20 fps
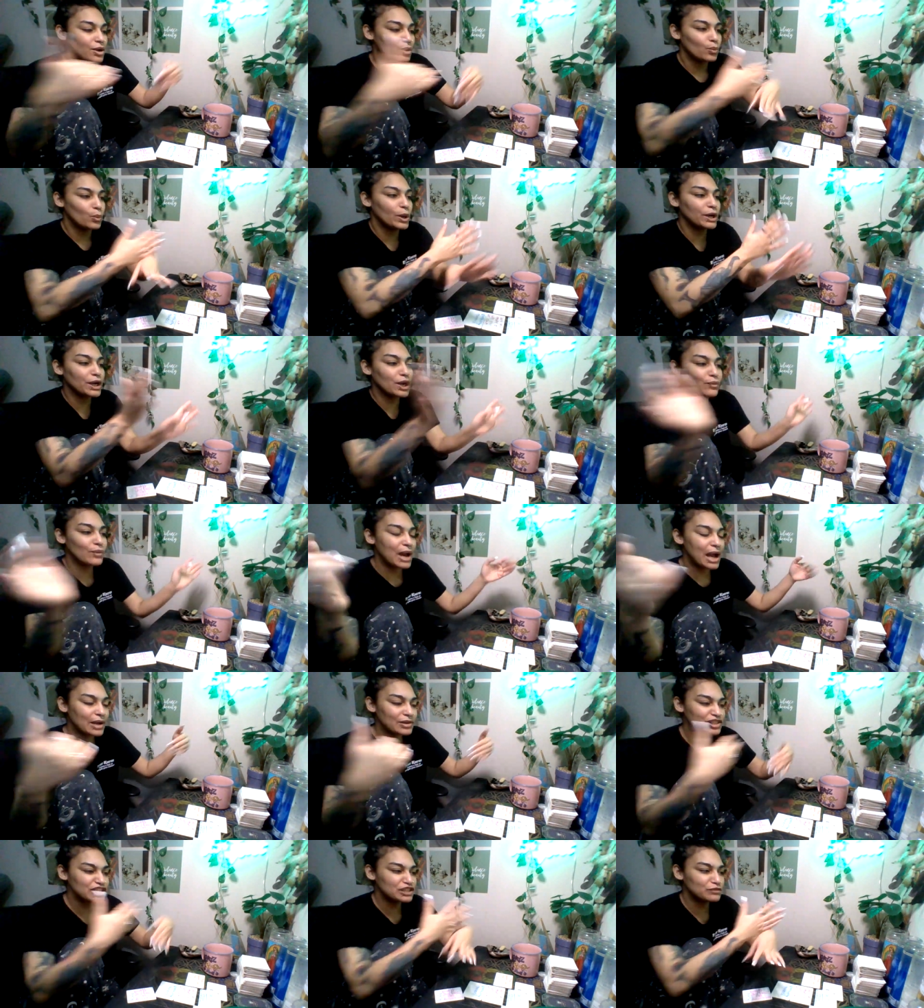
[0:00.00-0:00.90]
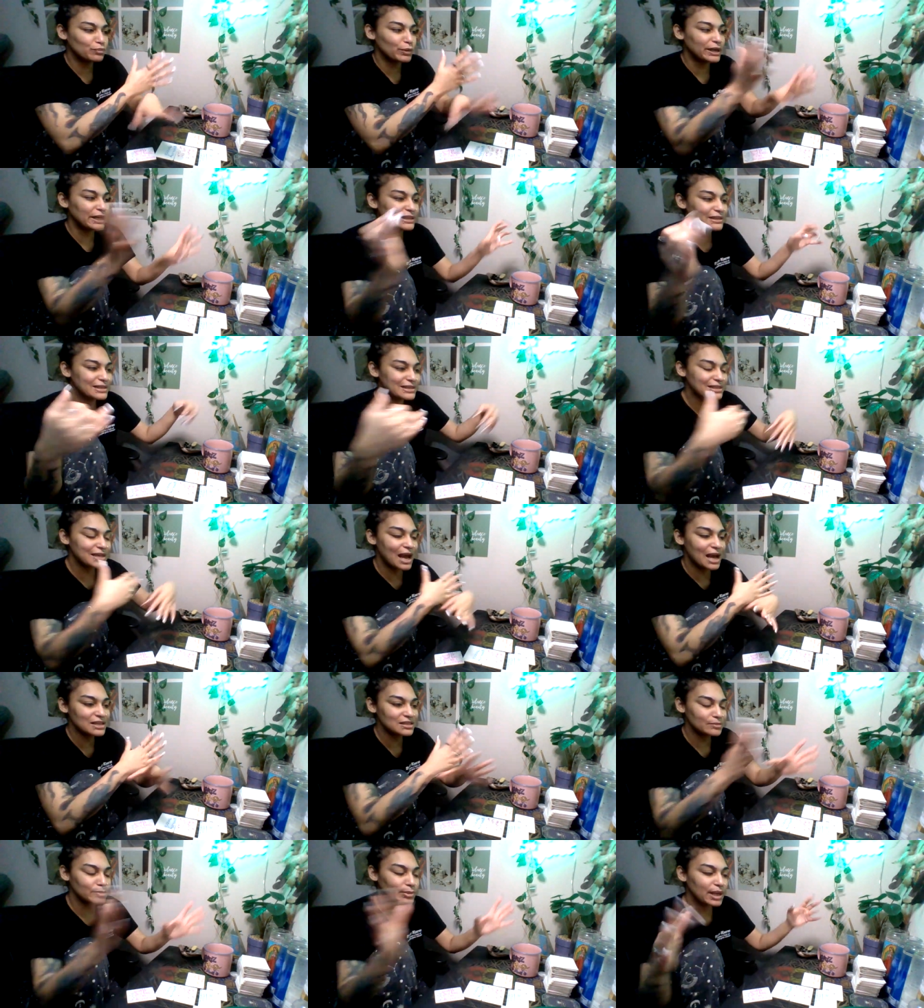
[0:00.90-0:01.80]
running around spreading this
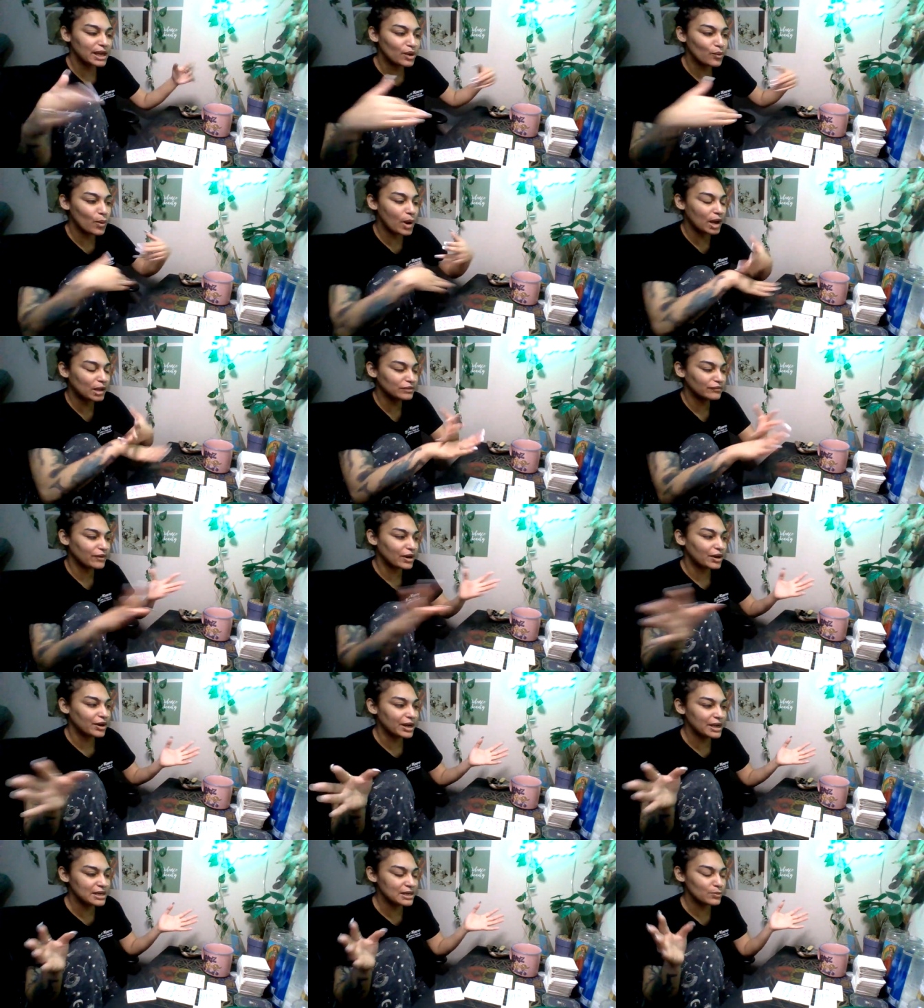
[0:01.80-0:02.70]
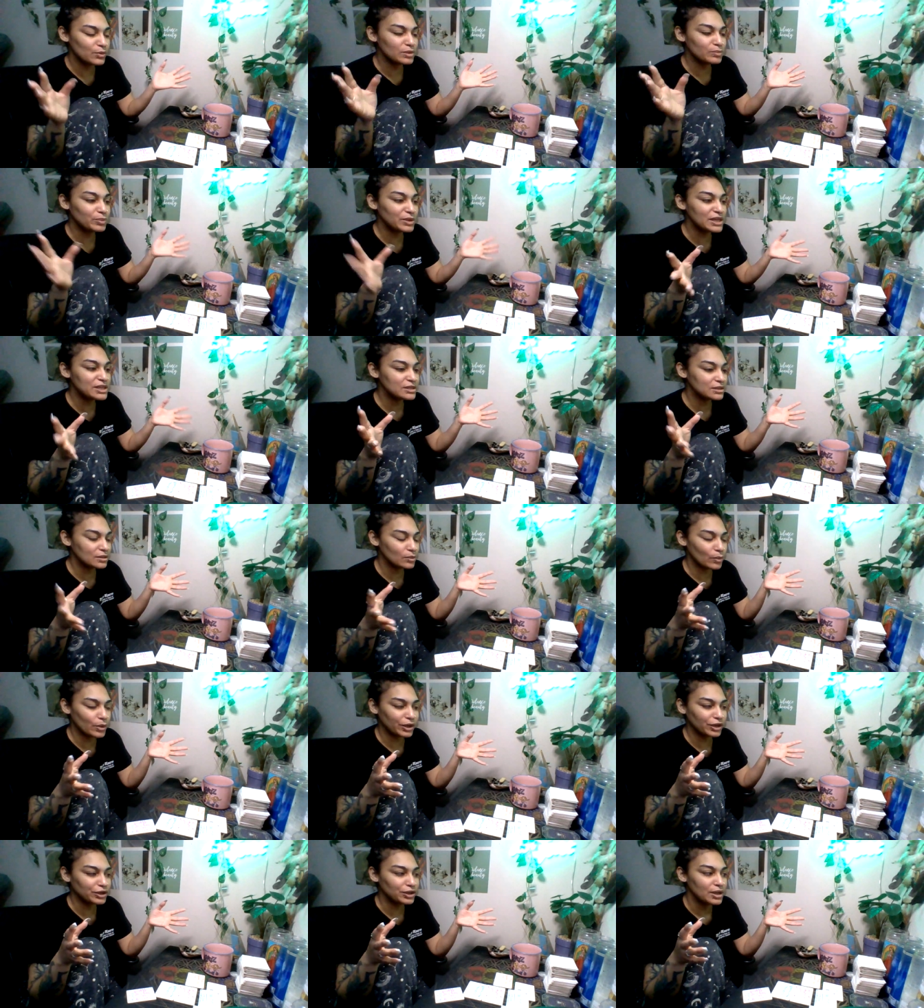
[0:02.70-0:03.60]
gossip like wildfire, and it would be to the
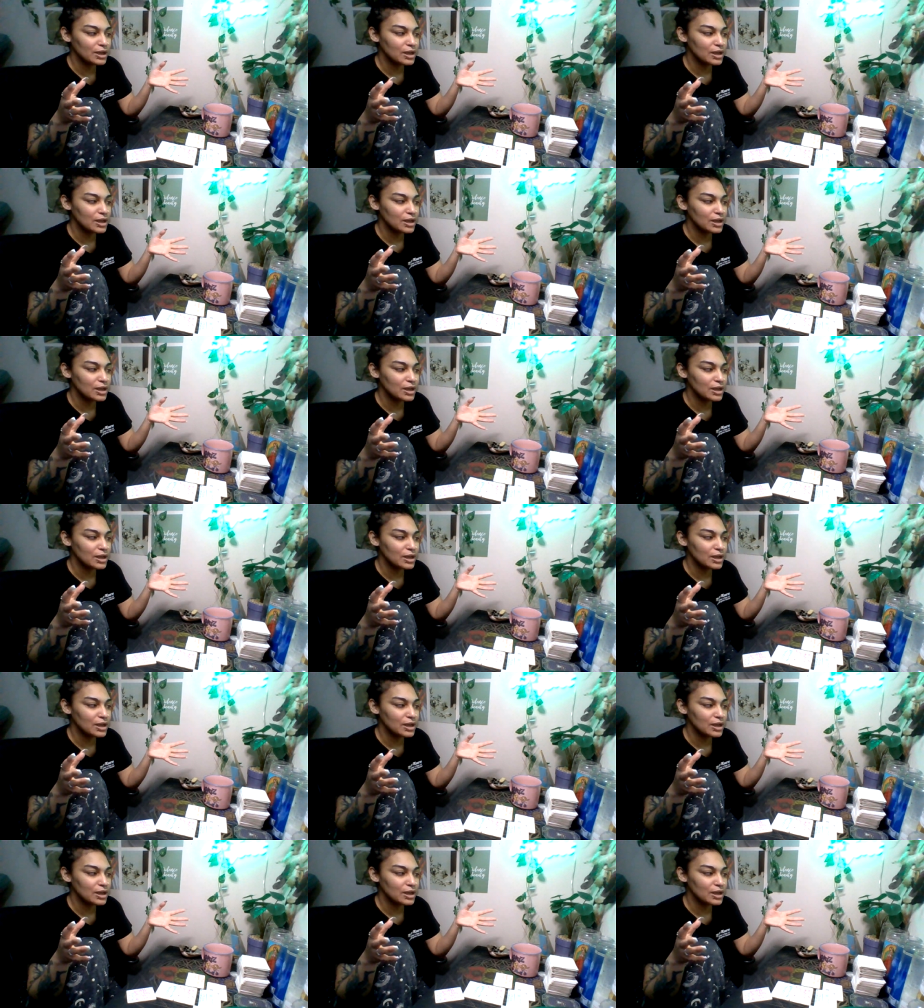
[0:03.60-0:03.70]
where